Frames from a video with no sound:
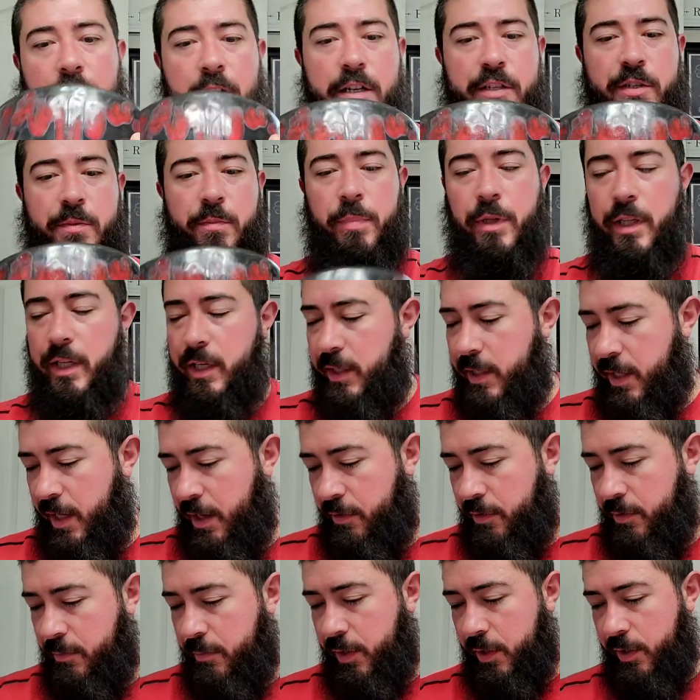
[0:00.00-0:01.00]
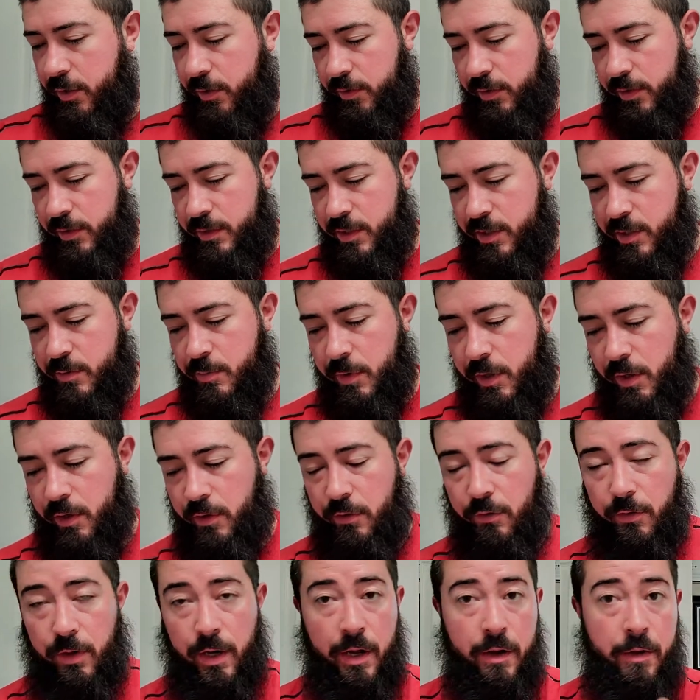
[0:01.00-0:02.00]
to split it down the middle and smear it
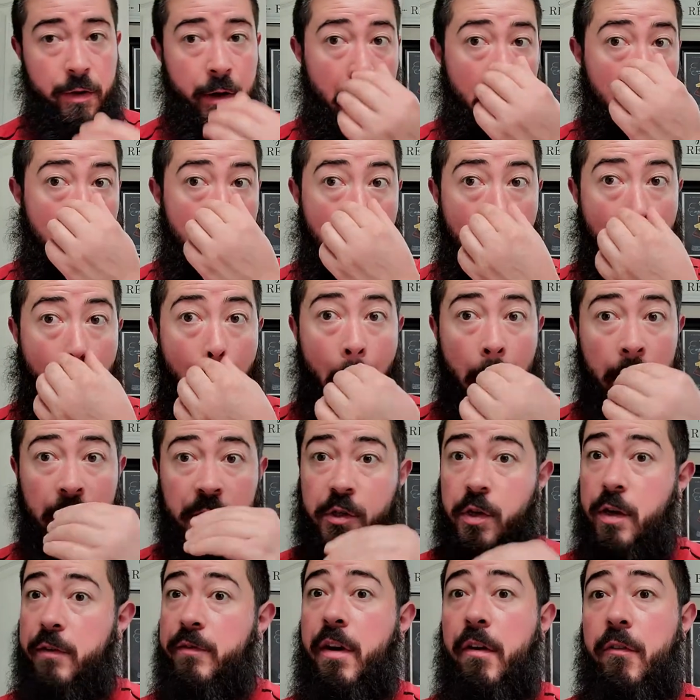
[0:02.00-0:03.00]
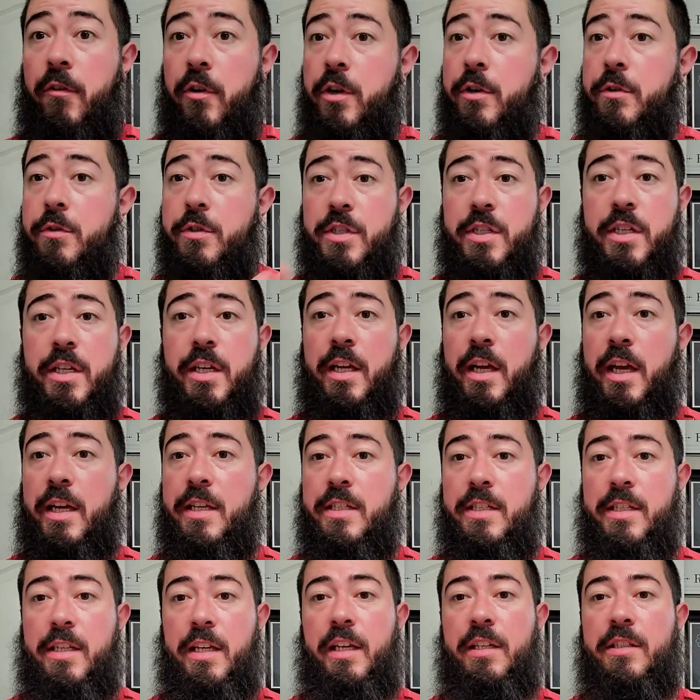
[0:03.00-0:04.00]
around. So I've never used
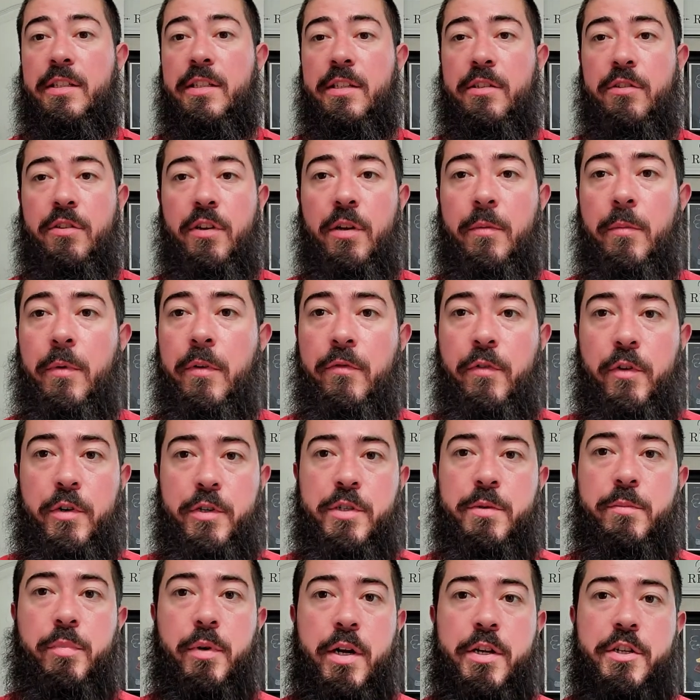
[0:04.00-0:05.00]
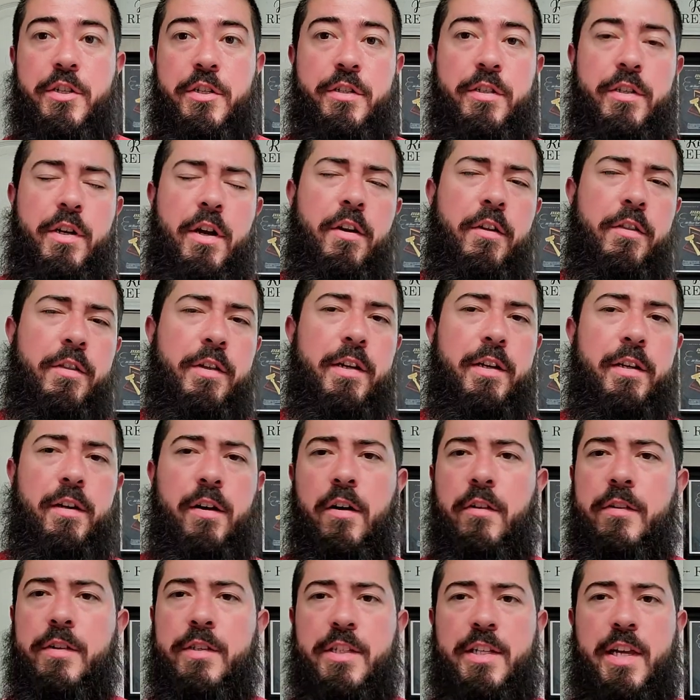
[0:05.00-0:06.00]
CK6. These are going to be first impressions. All the all
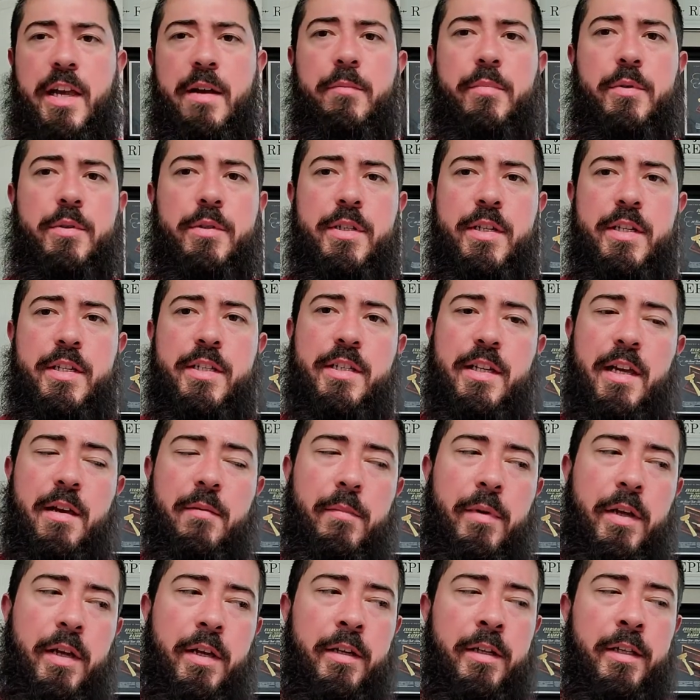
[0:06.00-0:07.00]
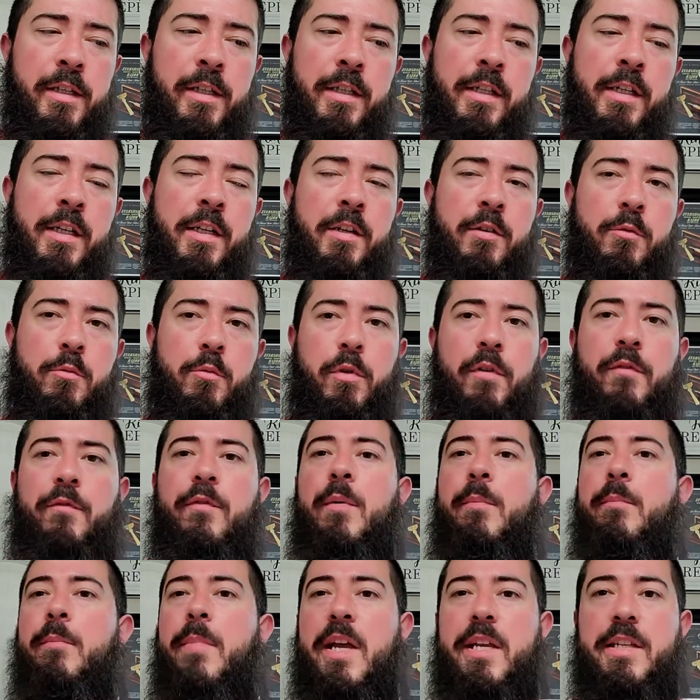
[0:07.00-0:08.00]
the samples he sent me were
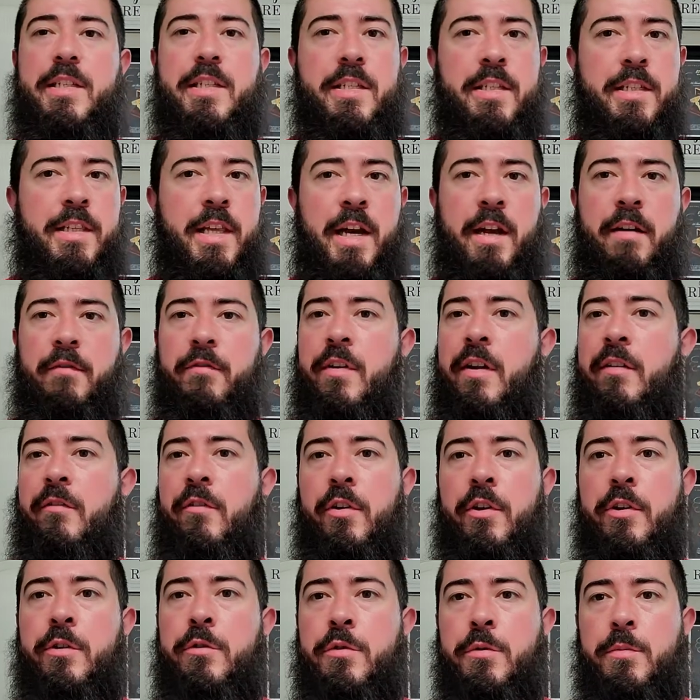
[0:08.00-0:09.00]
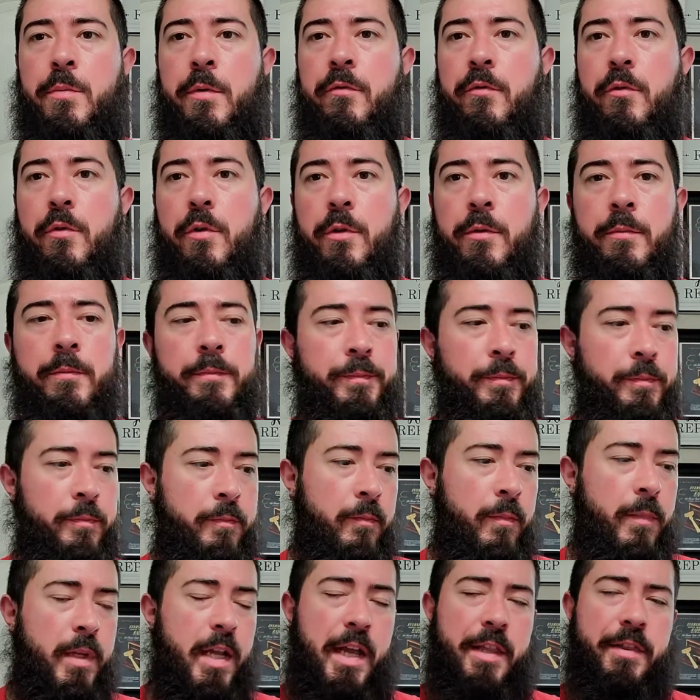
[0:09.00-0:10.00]
from bases that I've never used before.
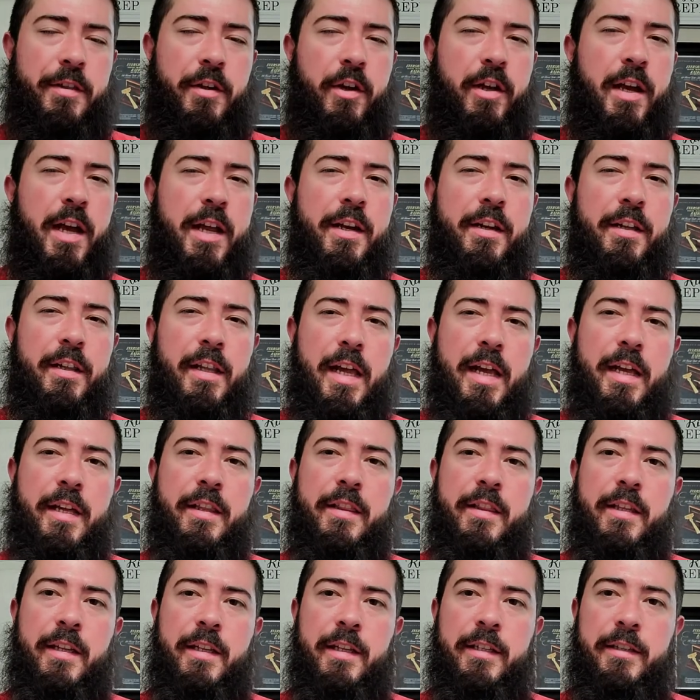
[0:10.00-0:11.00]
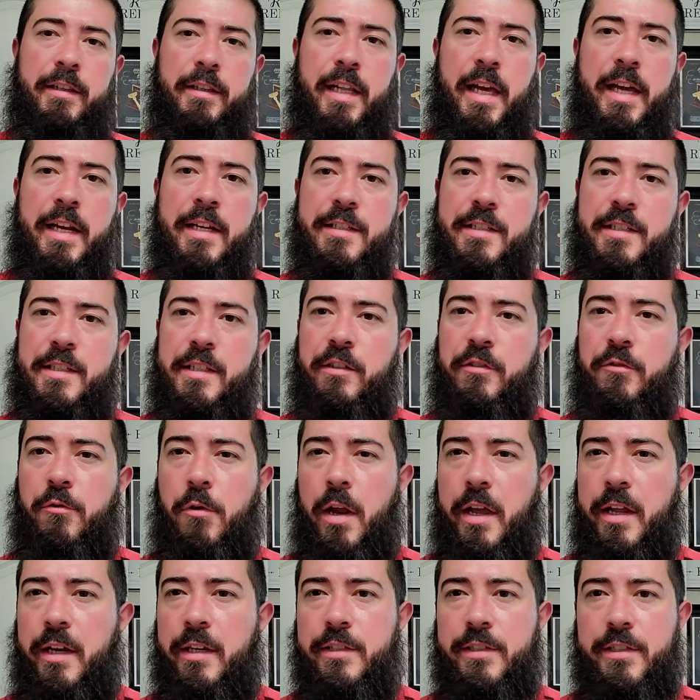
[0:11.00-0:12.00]
And they're kind of like the latest and
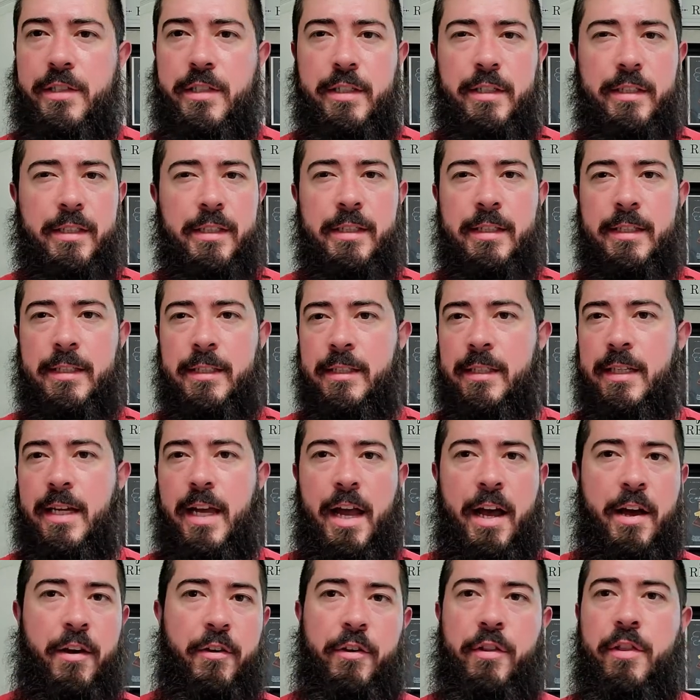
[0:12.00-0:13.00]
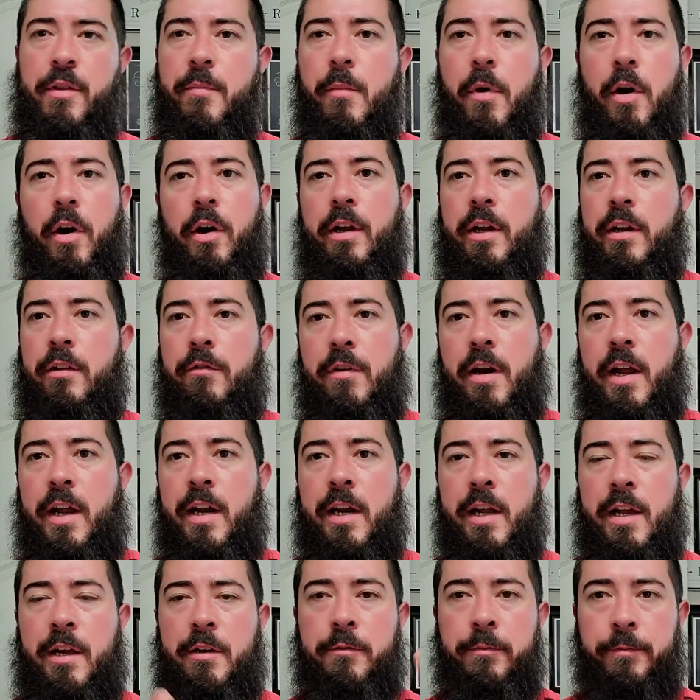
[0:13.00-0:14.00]
greatest out in the market right
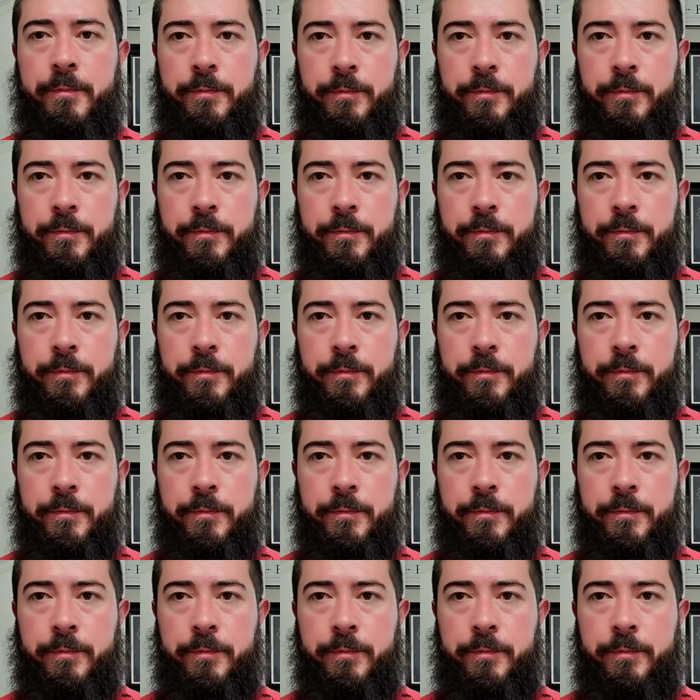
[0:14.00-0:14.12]
now.